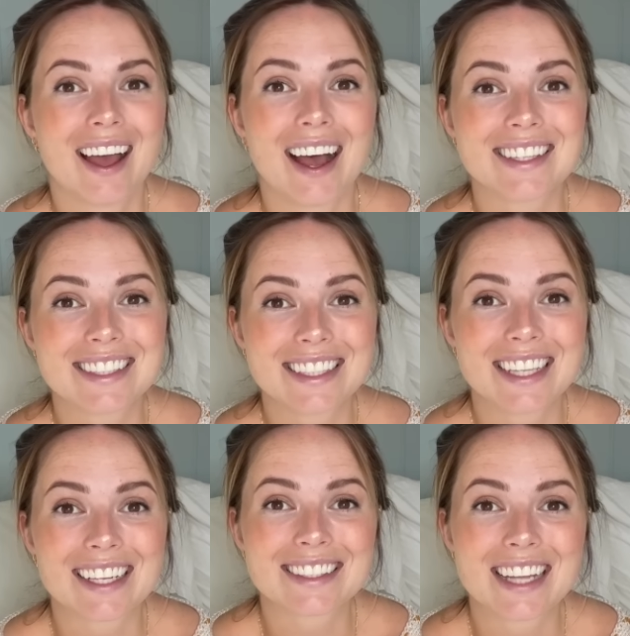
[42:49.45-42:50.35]
Until
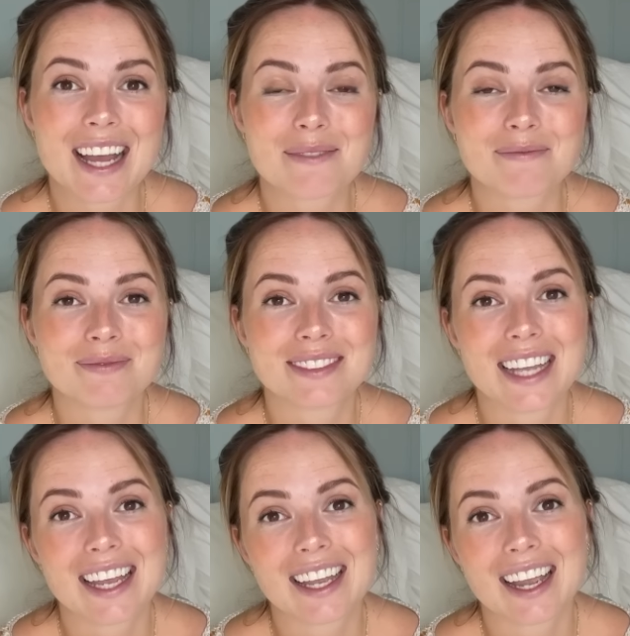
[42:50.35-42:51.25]
next time,
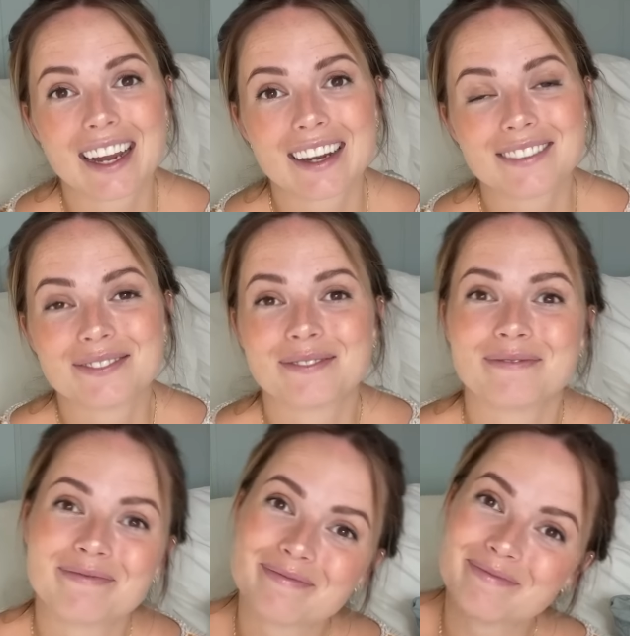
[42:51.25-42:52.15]
take care.
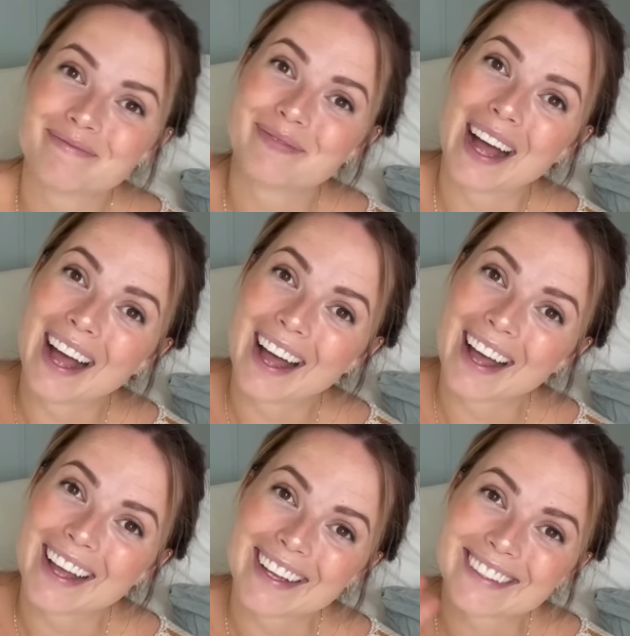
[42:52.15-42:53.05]

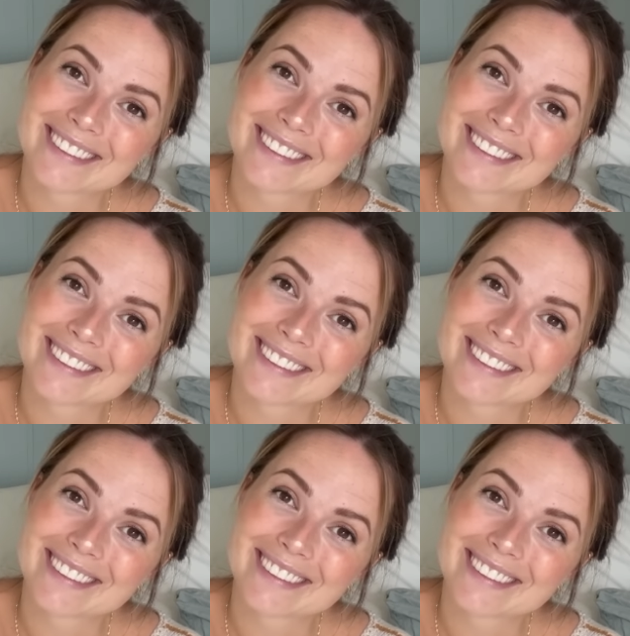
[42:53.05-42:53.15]
Bye.